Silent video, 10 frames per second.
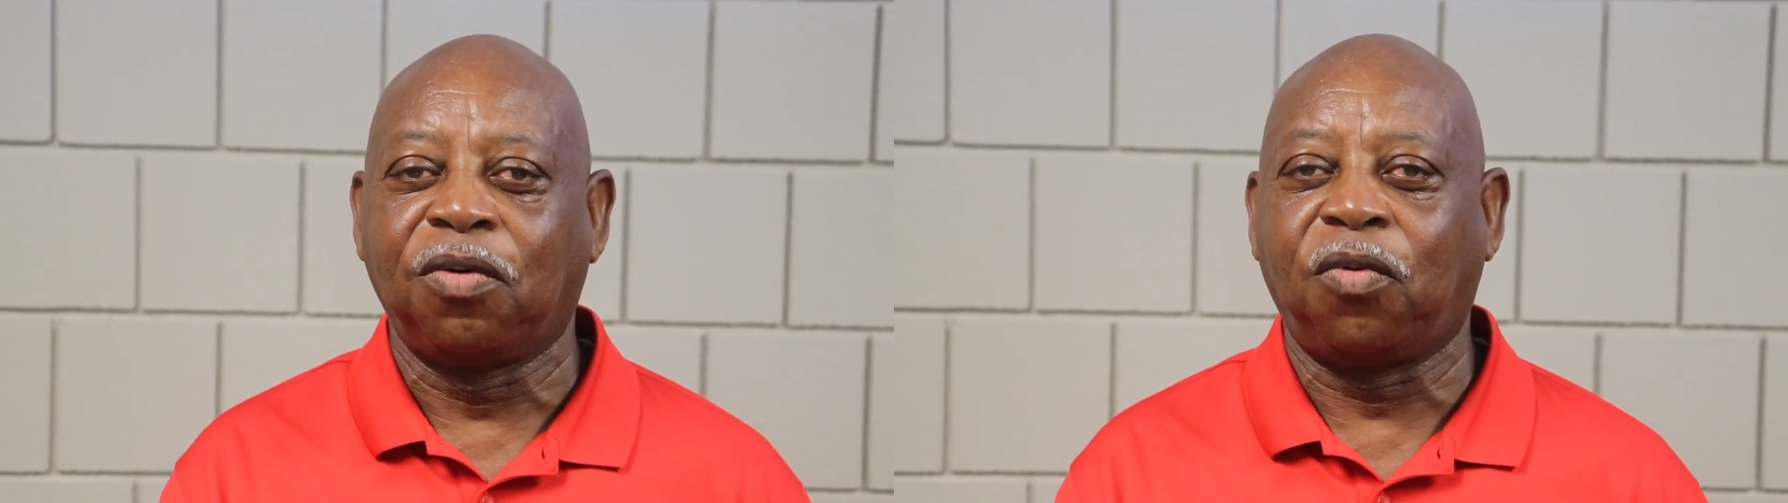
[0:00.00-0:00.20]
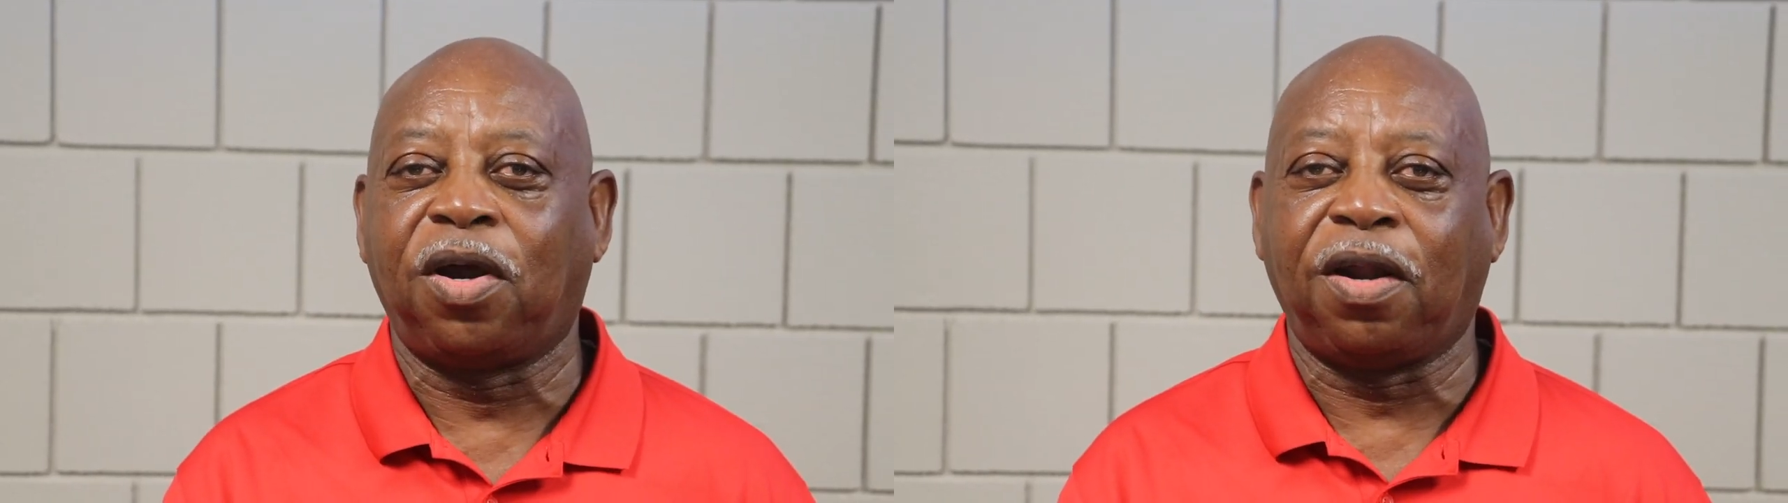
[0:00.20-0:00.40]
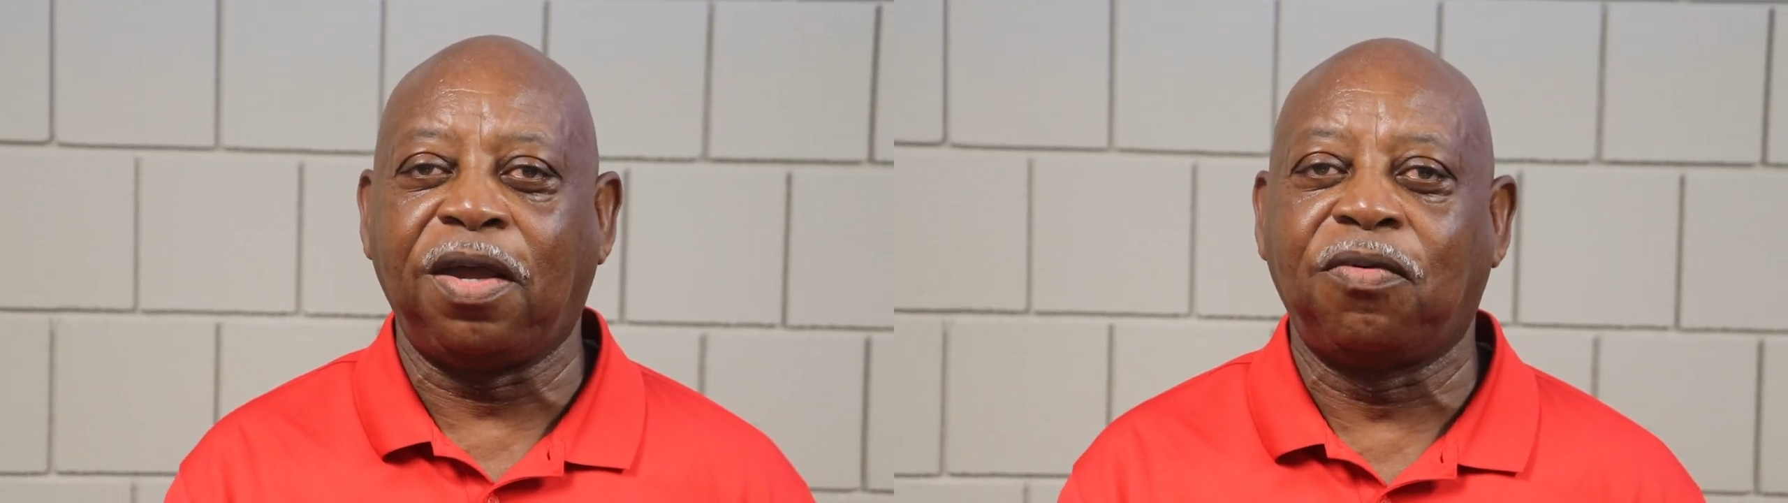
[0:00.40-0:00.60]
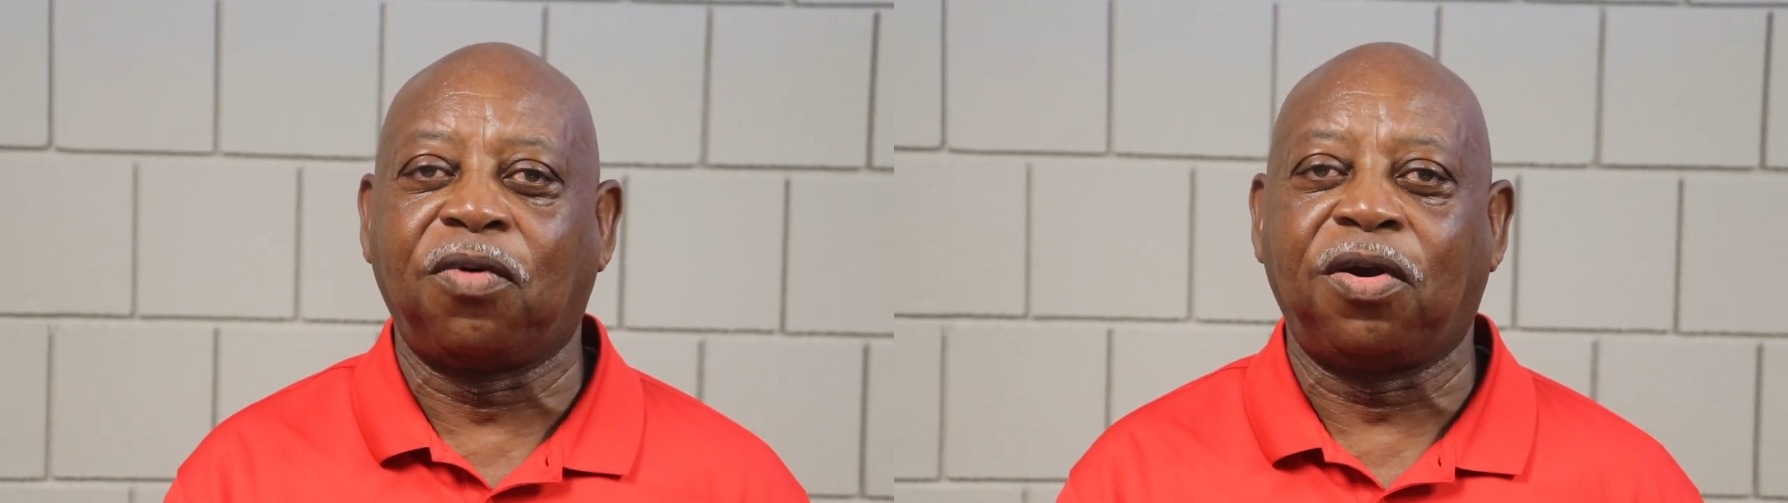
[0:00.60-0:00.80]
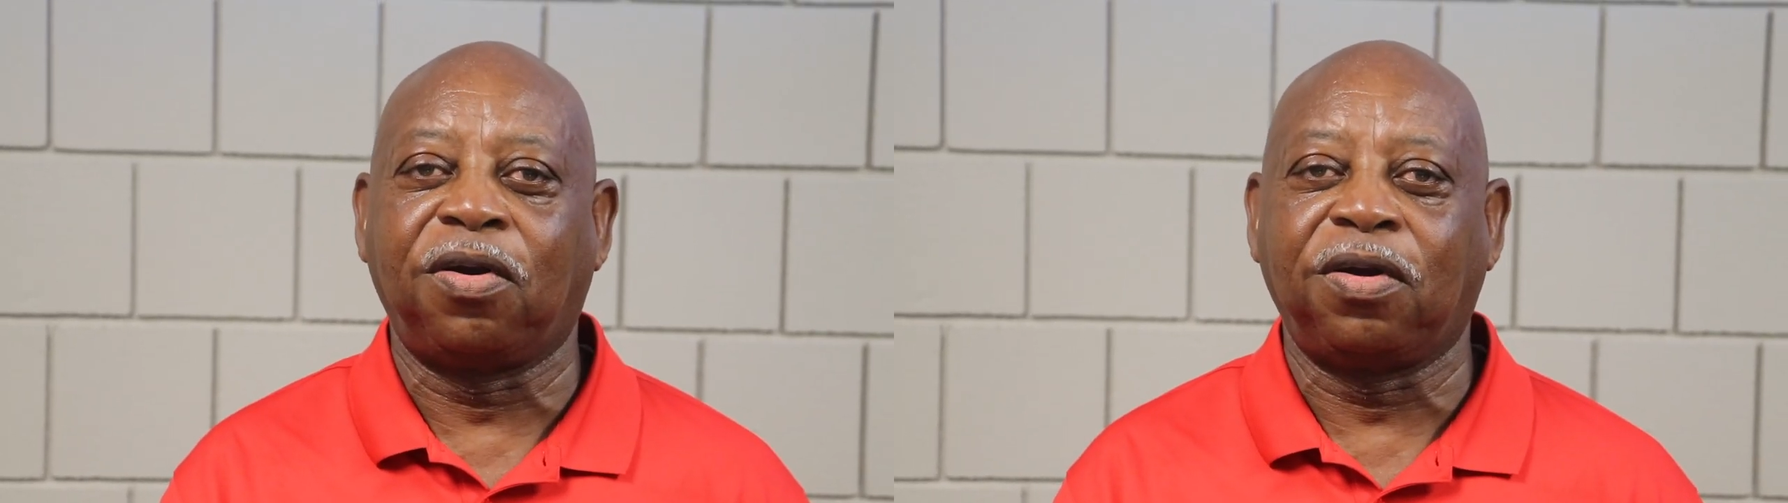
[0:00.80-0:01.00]
where they
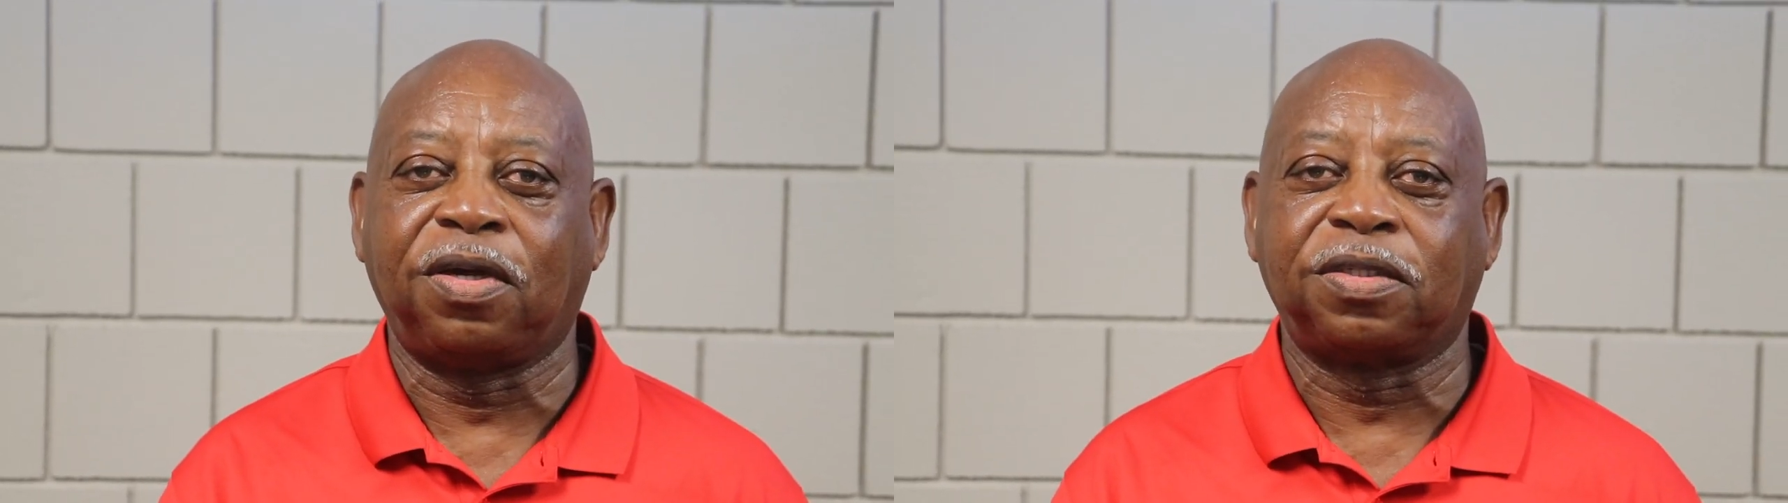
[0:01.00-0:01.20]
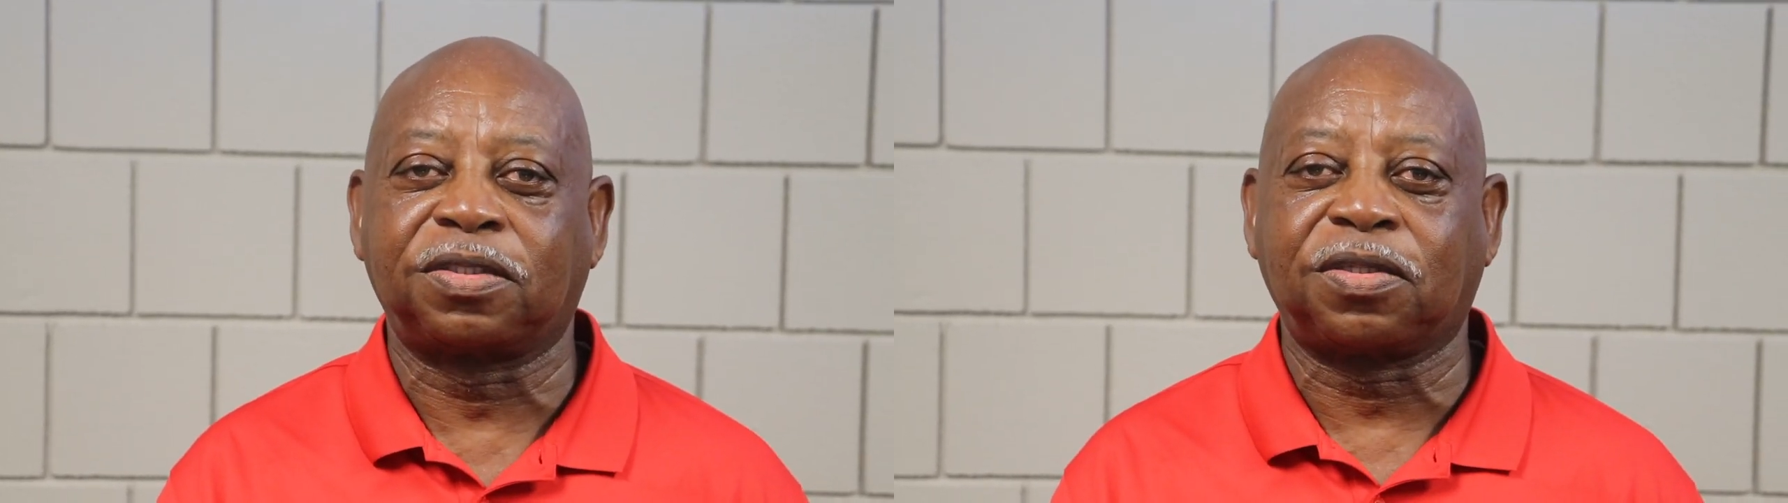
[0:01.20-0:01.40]
were as